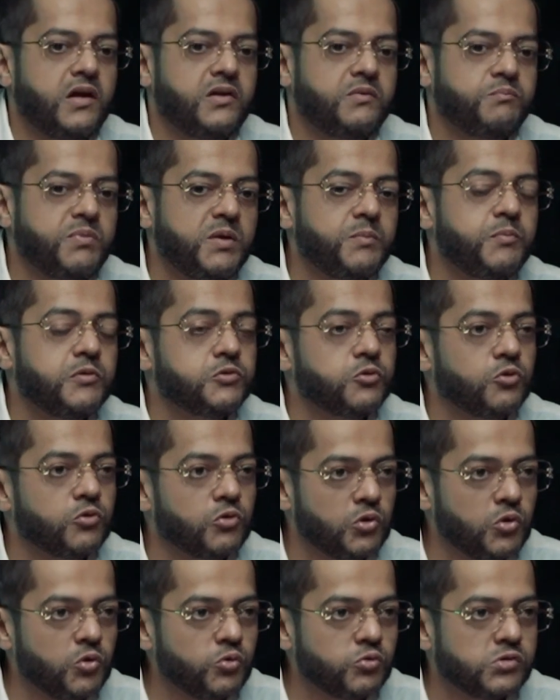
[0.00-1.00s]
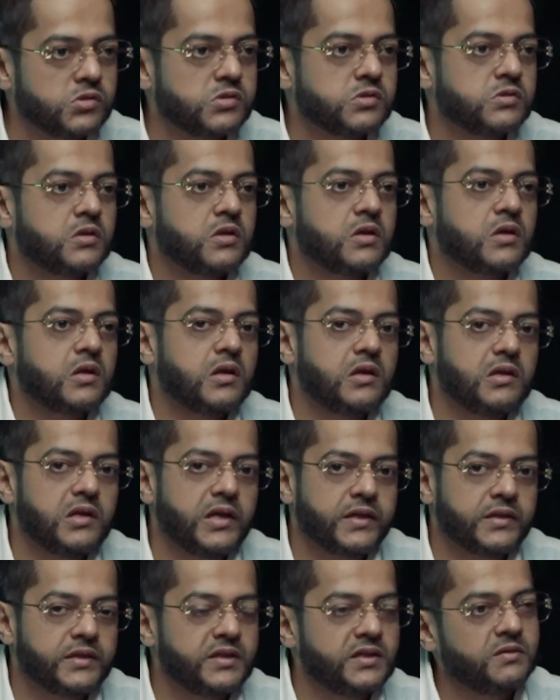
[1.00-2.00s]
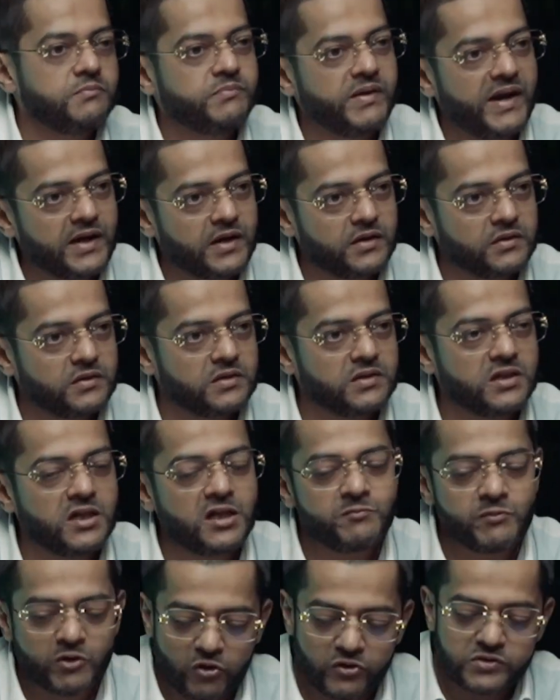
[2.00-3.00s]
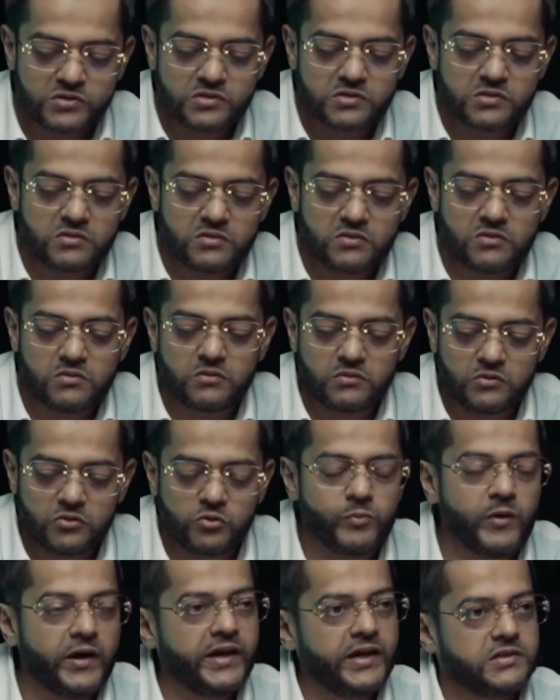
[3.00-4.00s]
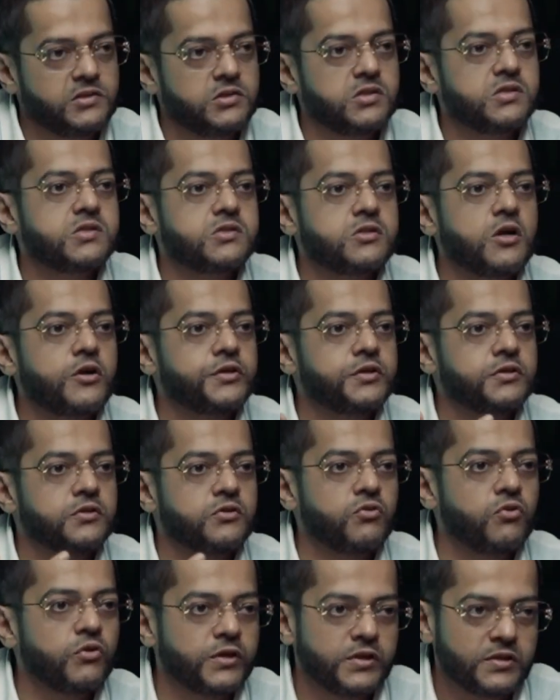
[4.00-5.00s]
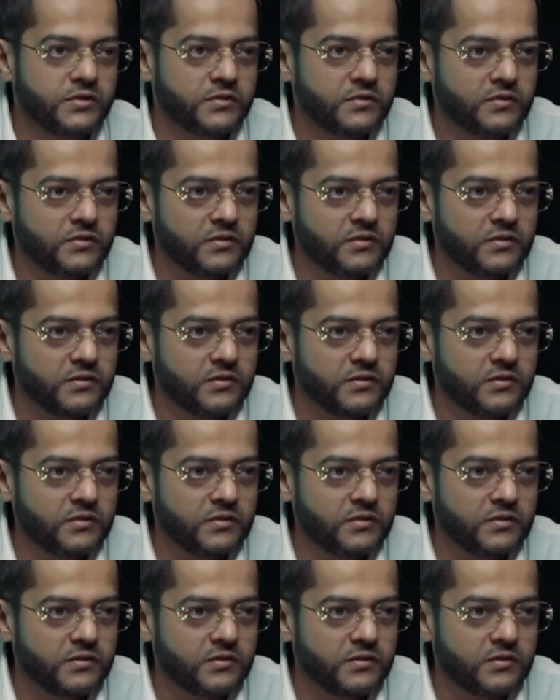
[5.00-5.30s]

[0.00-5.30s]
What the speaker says: and people don't lose like they did back in the day, because Dubai had just started growing.